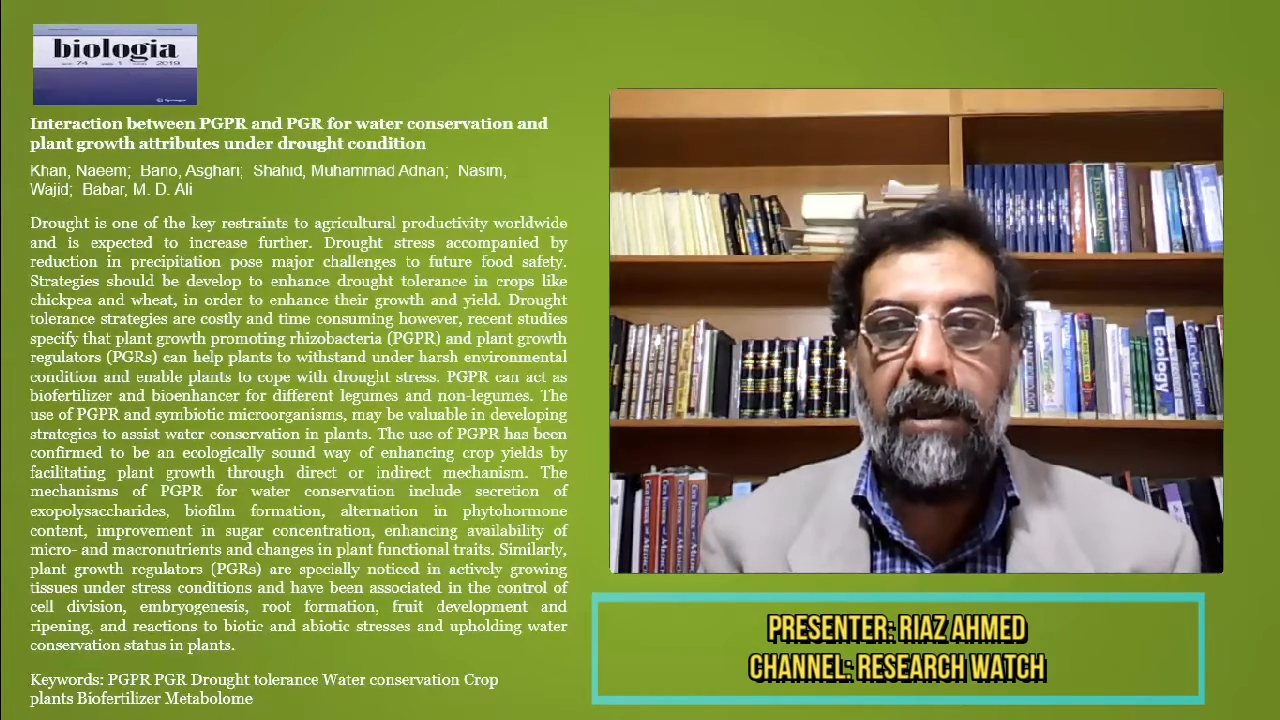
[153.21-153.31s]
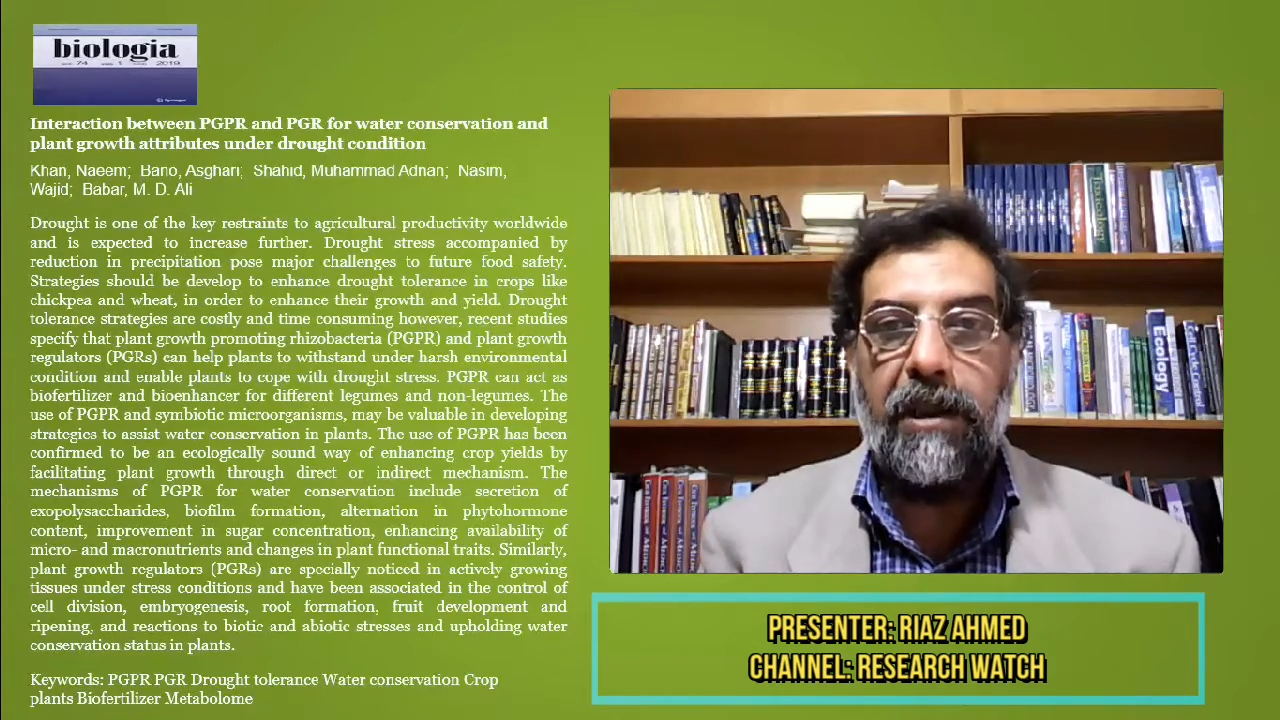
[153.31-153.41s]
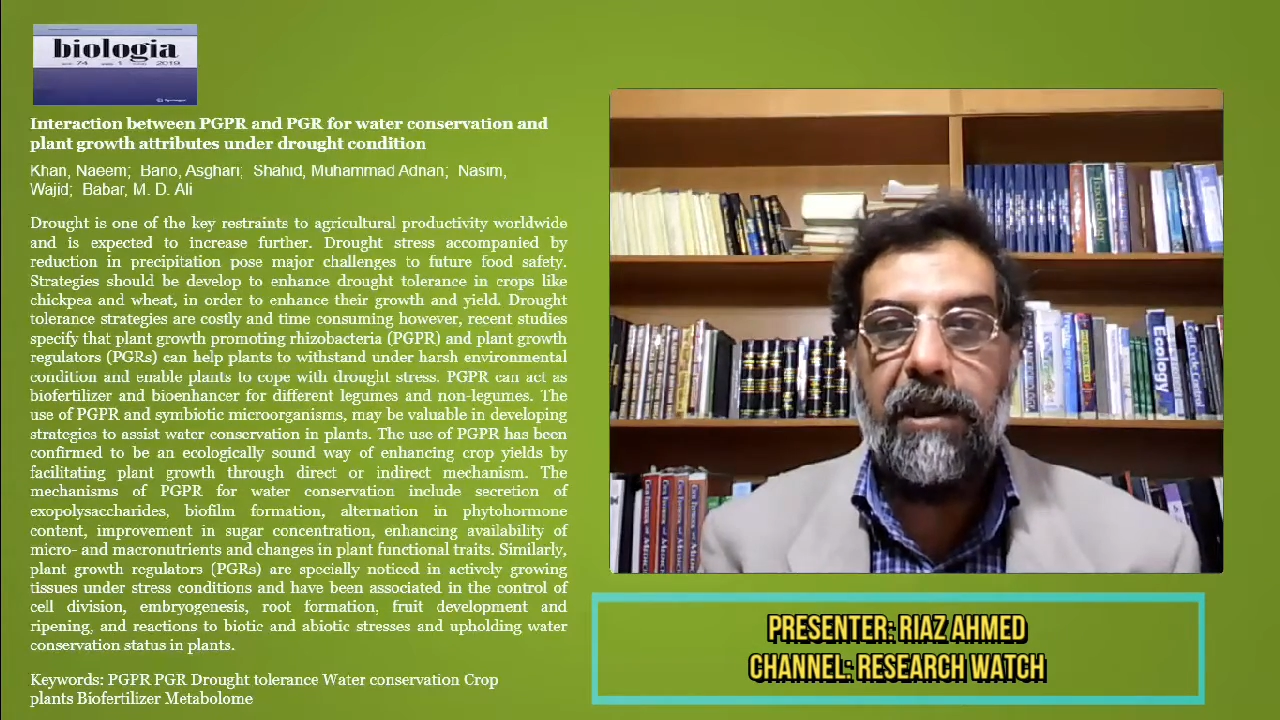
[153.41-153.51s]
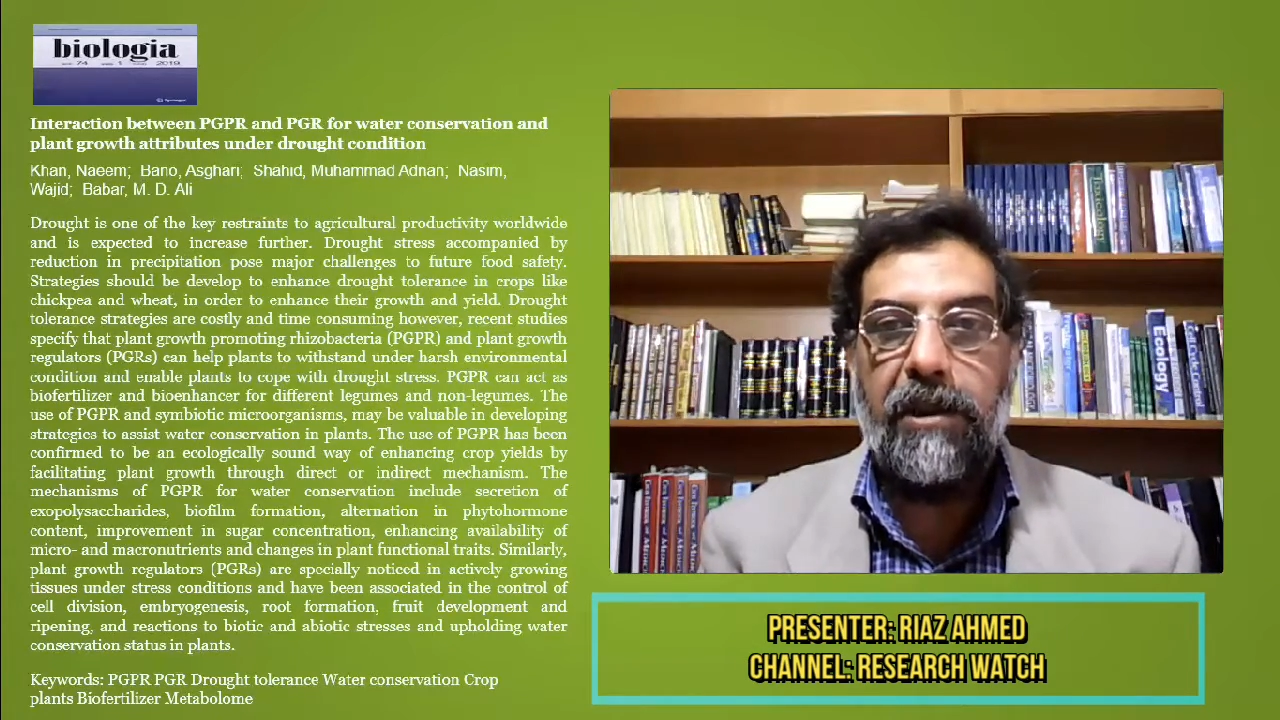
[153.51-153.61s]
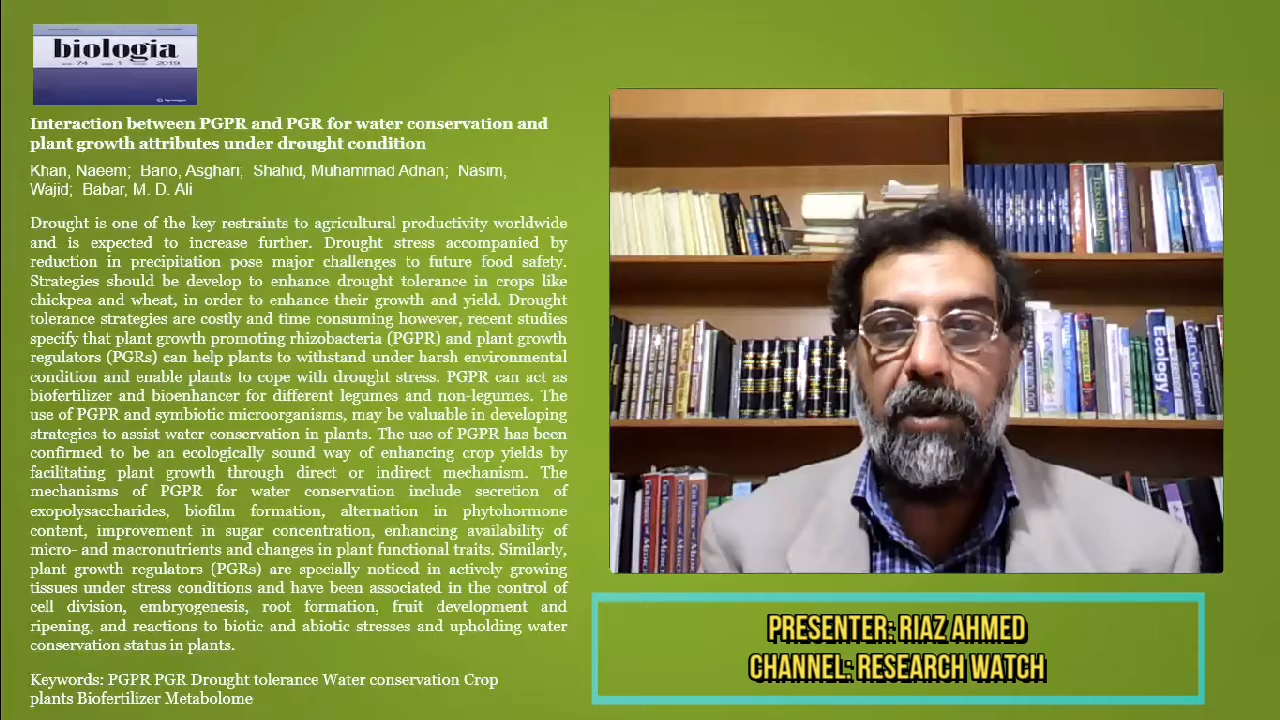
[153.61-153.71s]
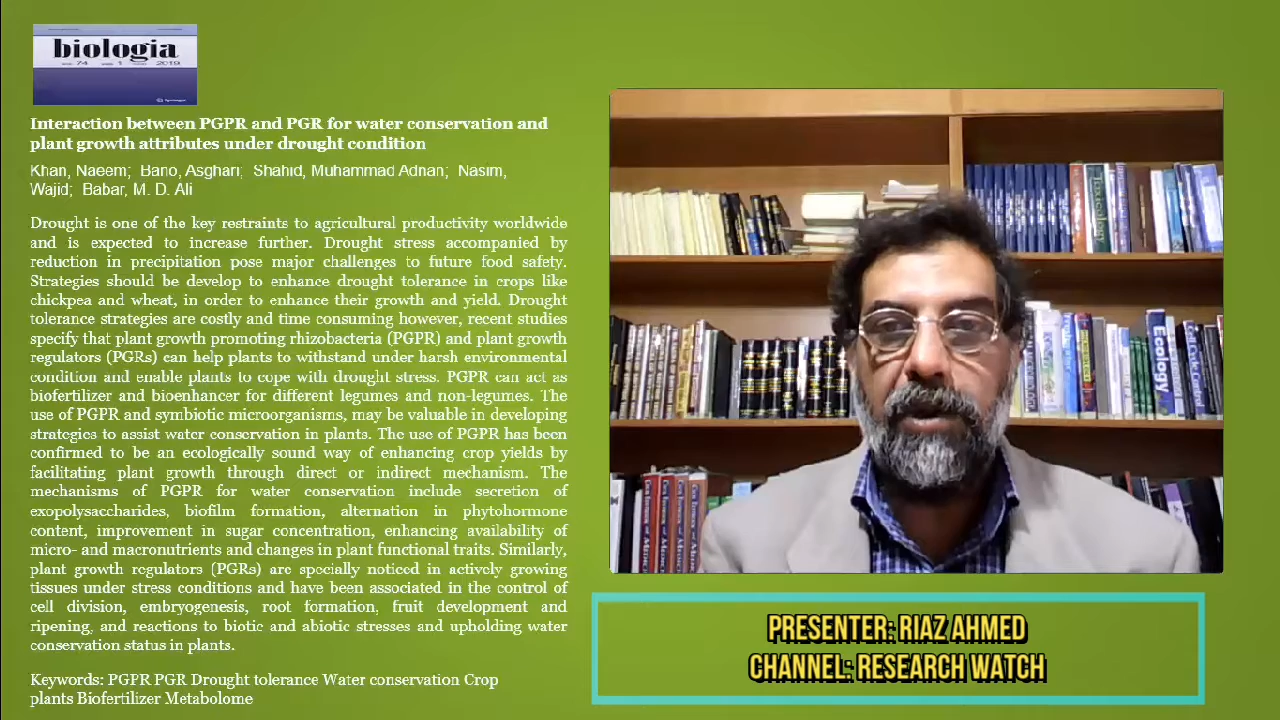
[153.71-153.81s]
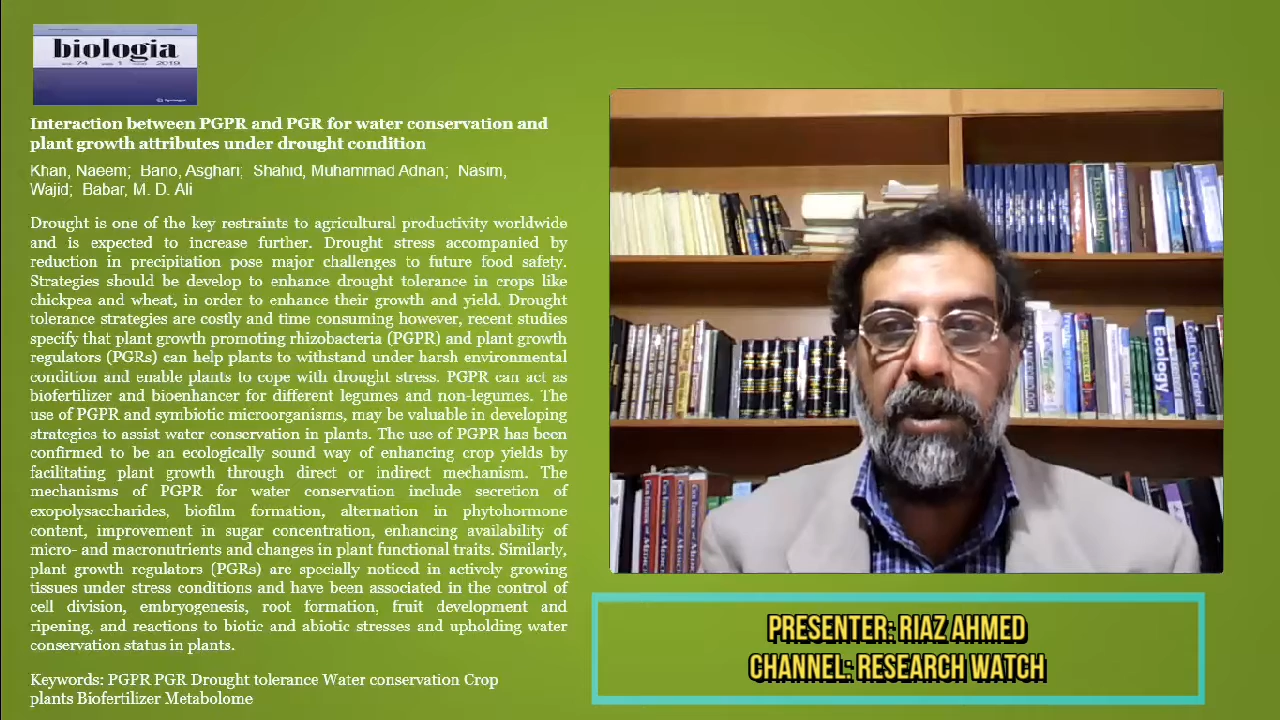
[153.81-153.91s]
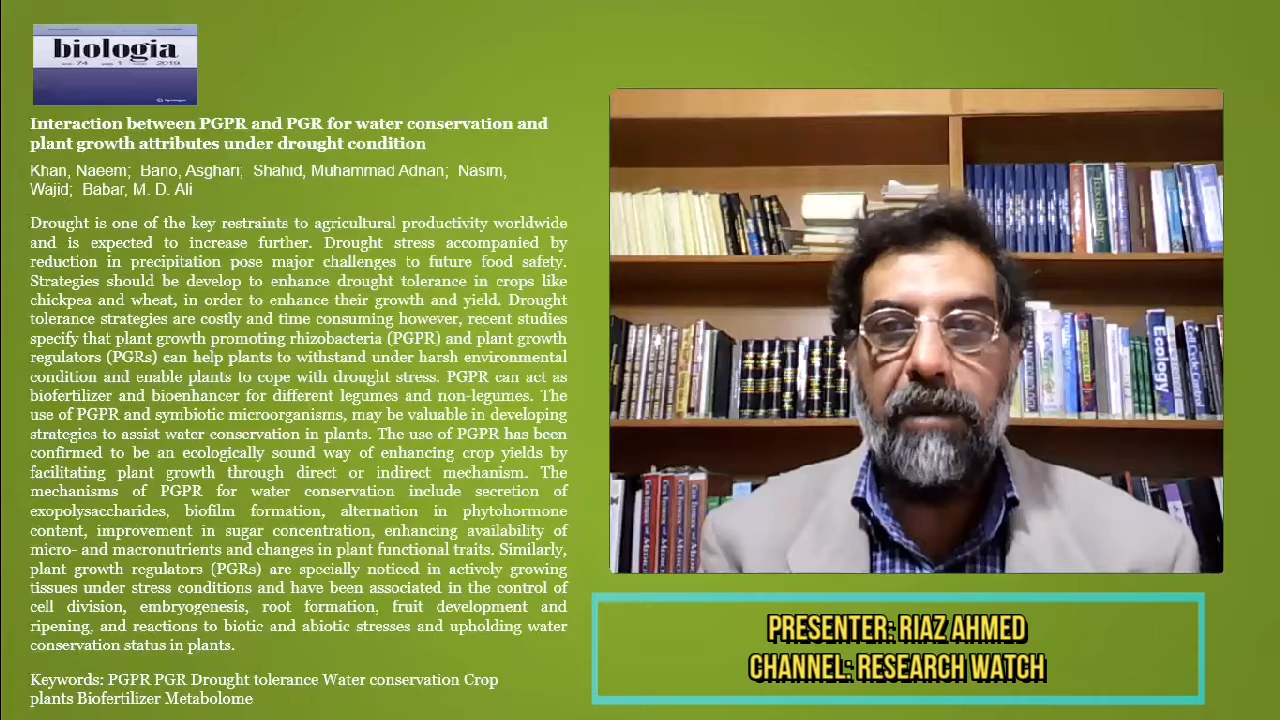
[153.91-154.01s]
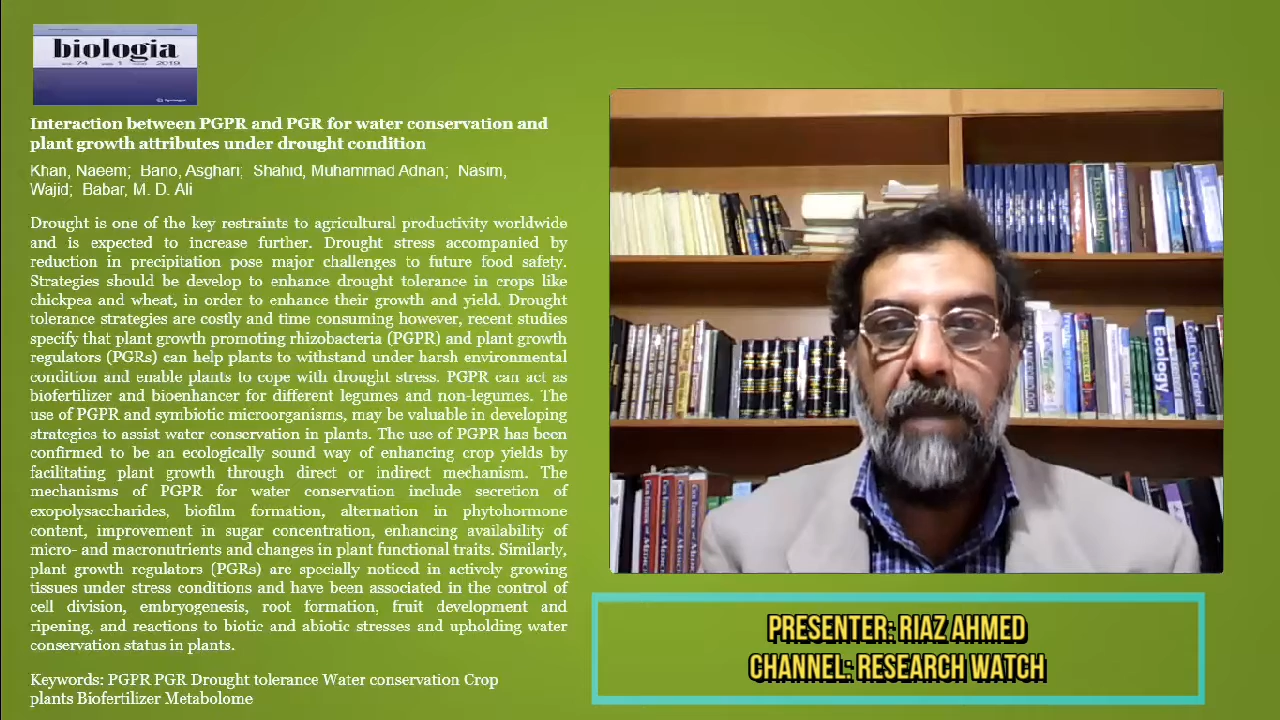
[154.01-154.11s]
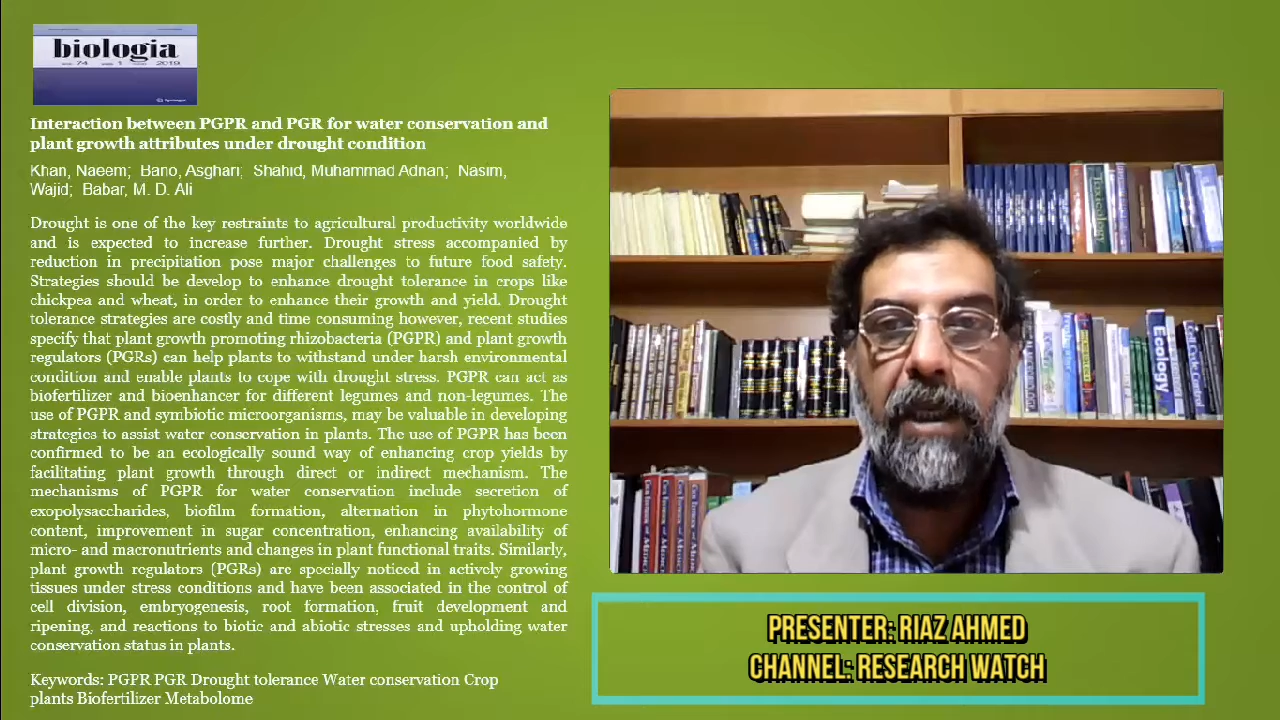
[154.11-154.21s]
consortium